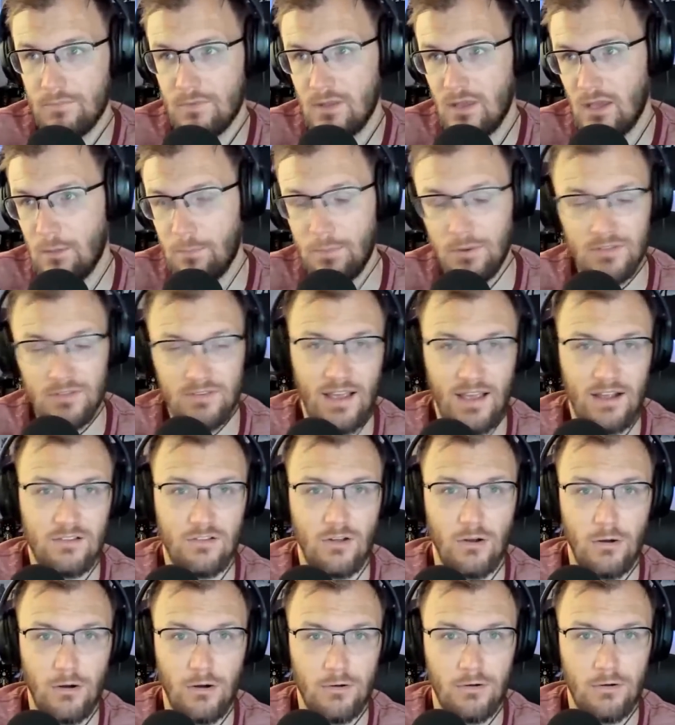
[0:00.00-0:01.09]
kind of protect
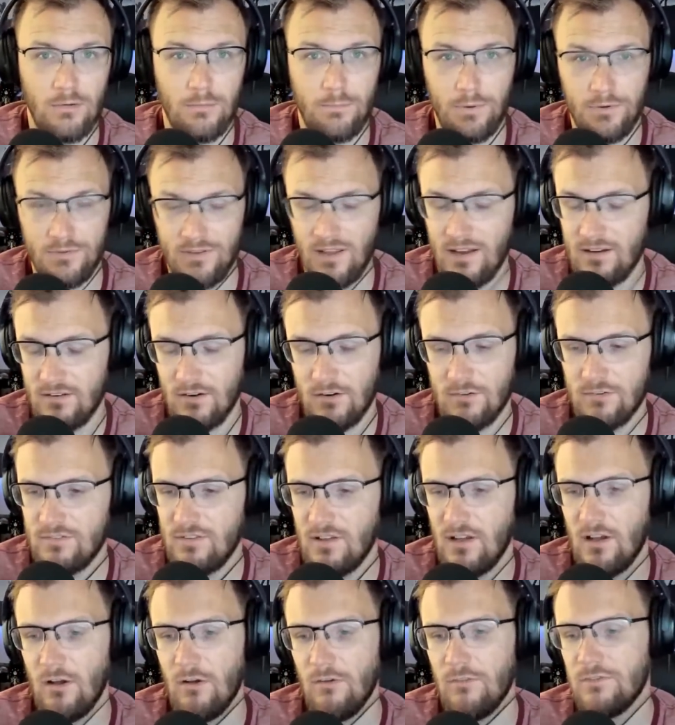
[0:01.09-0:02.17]
our protect
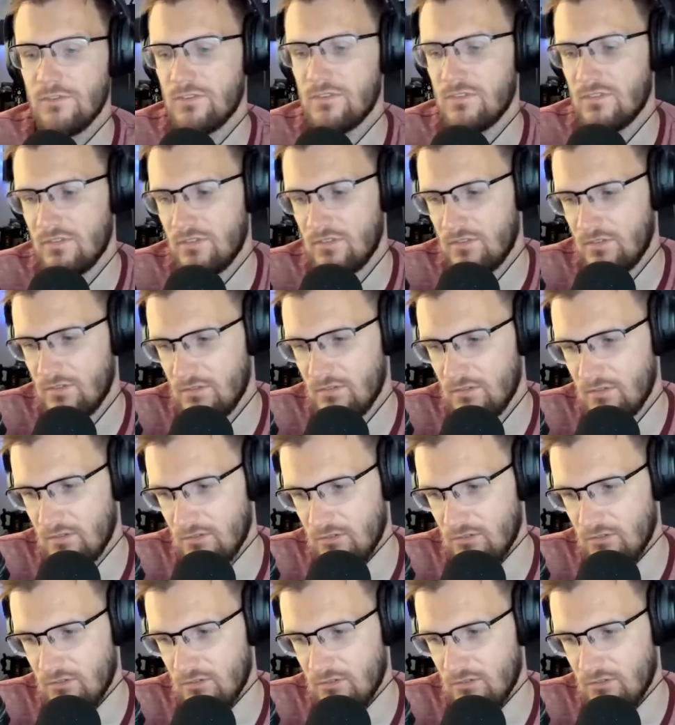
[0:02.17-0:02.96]
ourselves